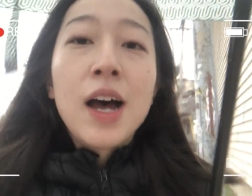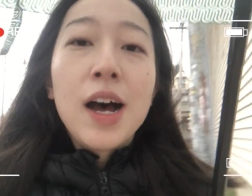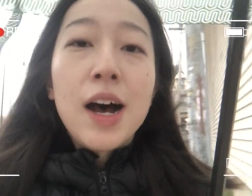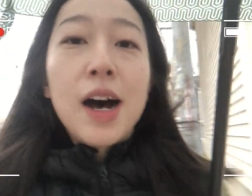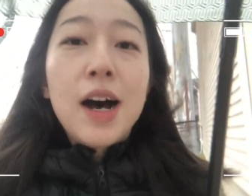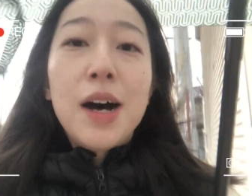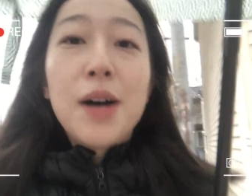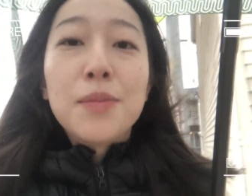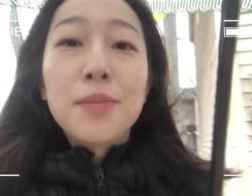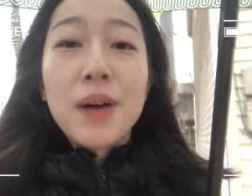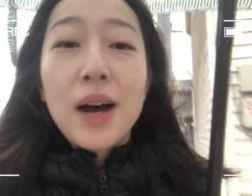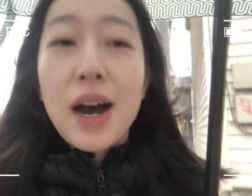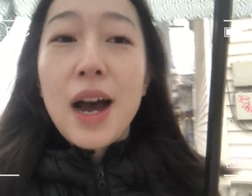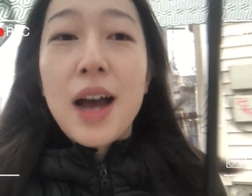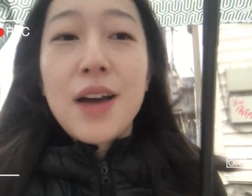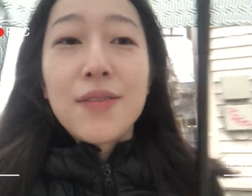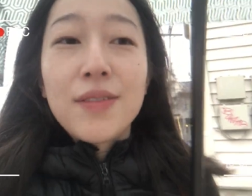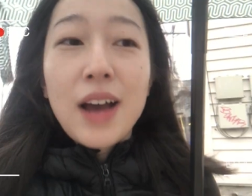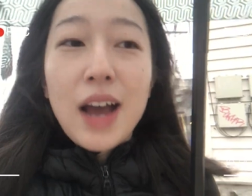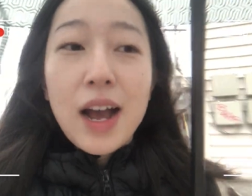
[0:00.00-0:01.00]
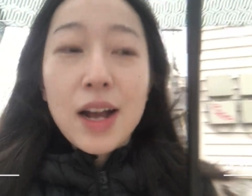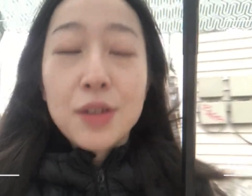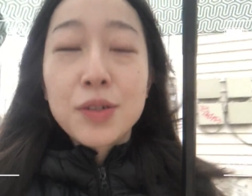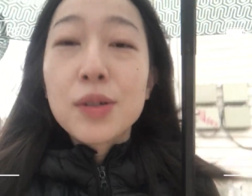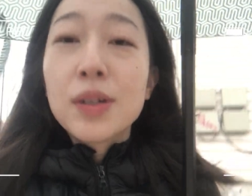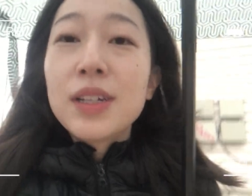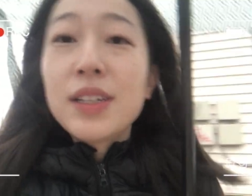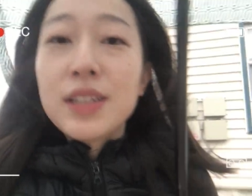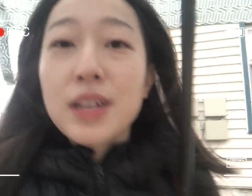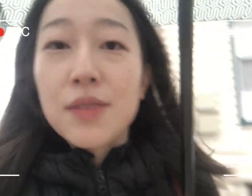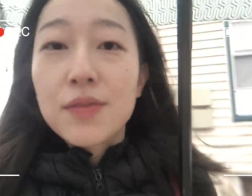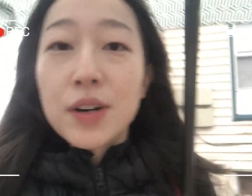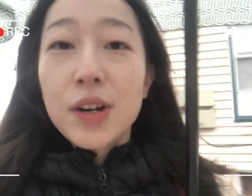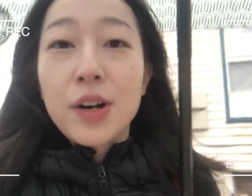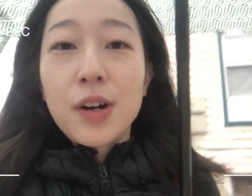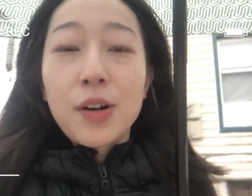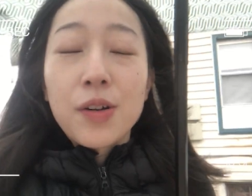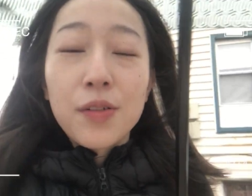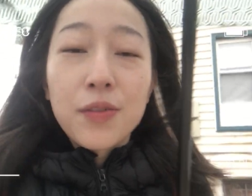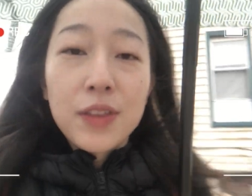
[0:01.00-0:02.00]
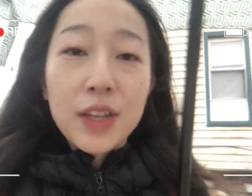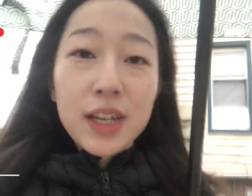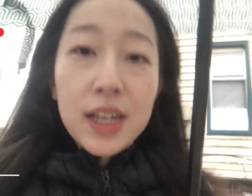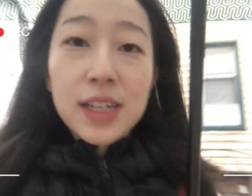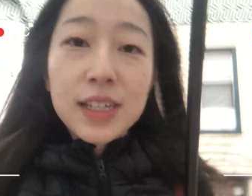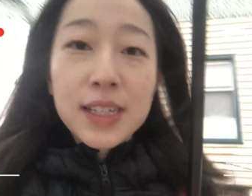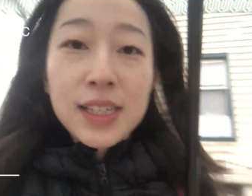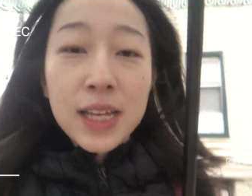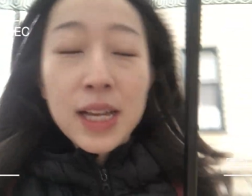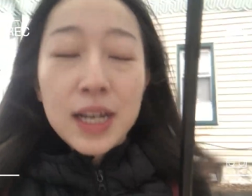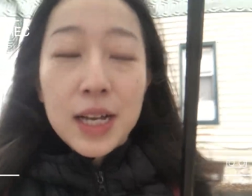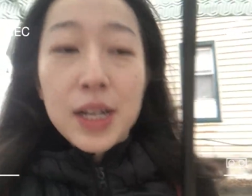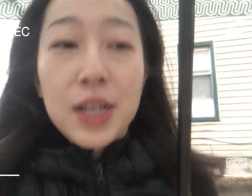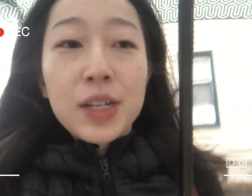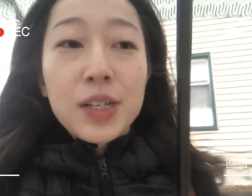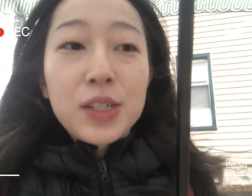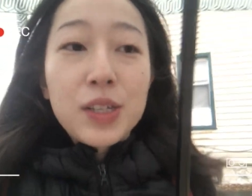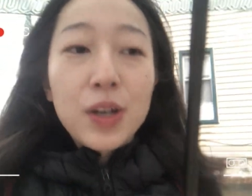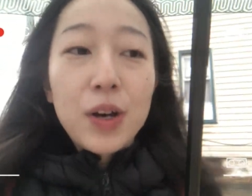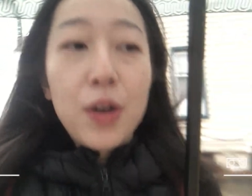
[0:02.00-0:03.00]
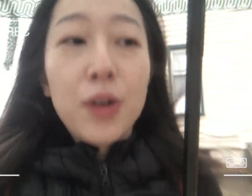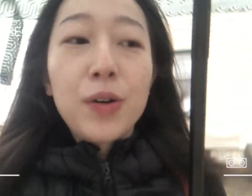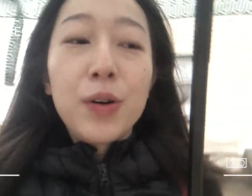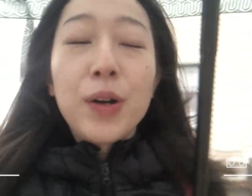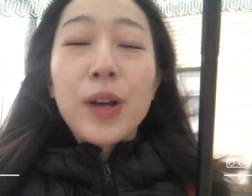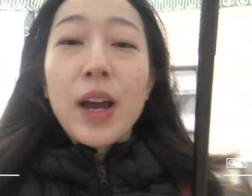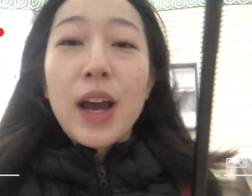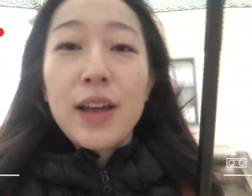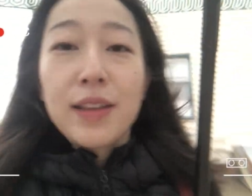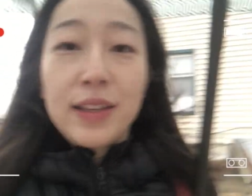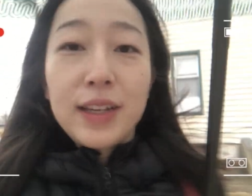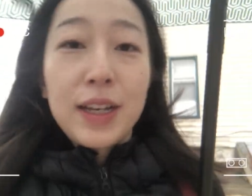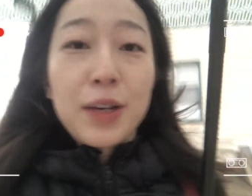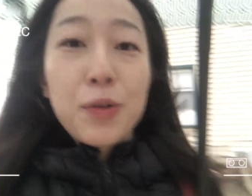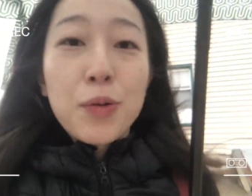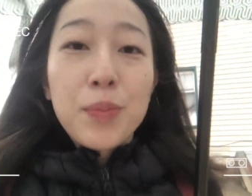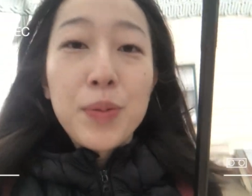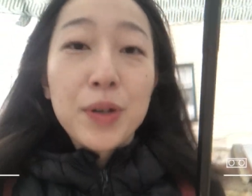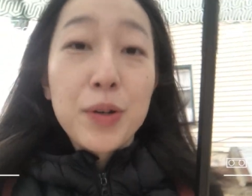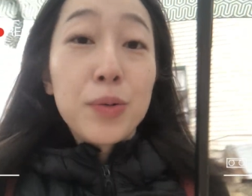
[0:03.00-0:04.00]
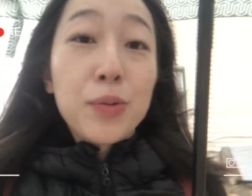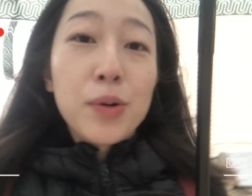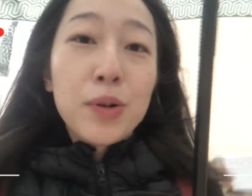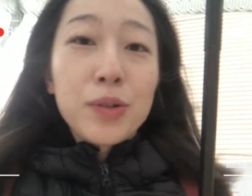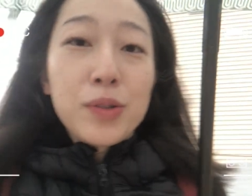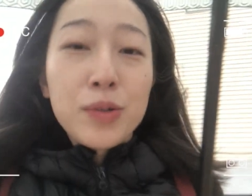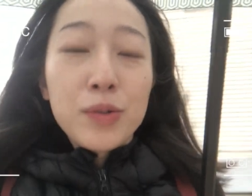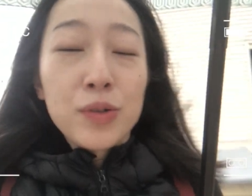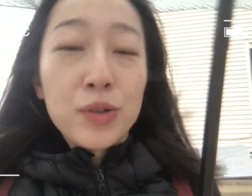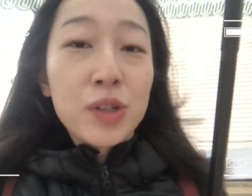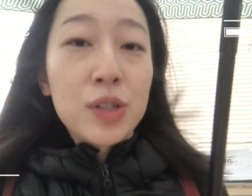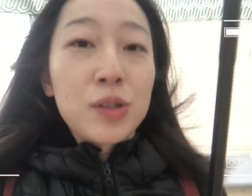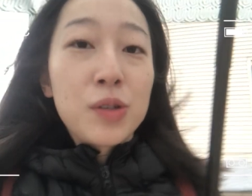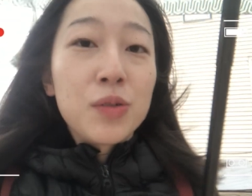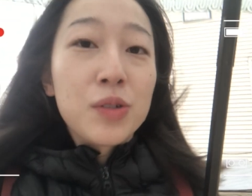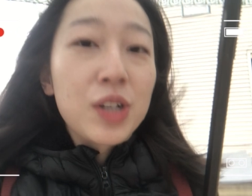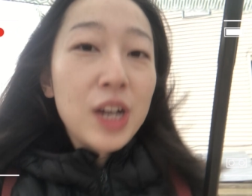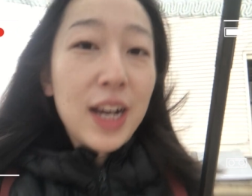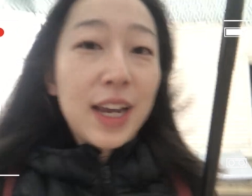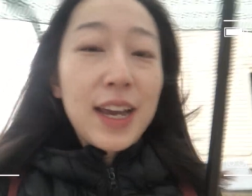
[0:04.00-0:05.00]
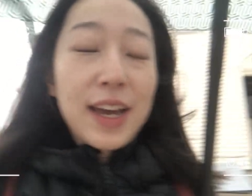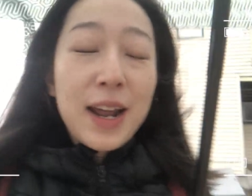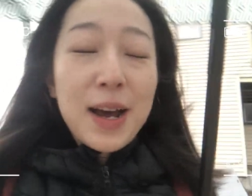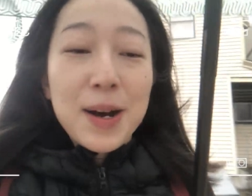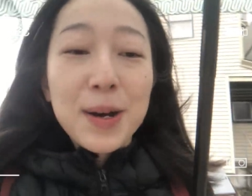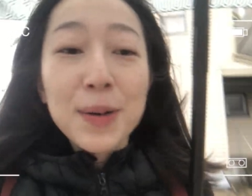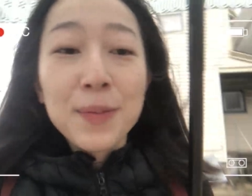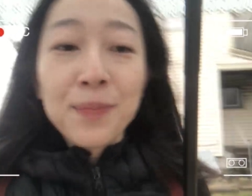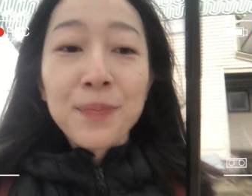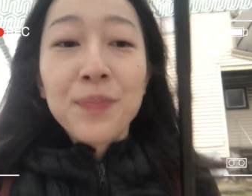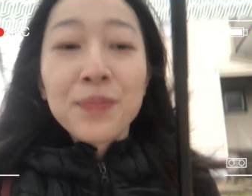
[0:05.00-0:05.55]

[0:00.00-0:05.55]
Um, I've actually never heard of this, so I think it would be cool to just to check it out.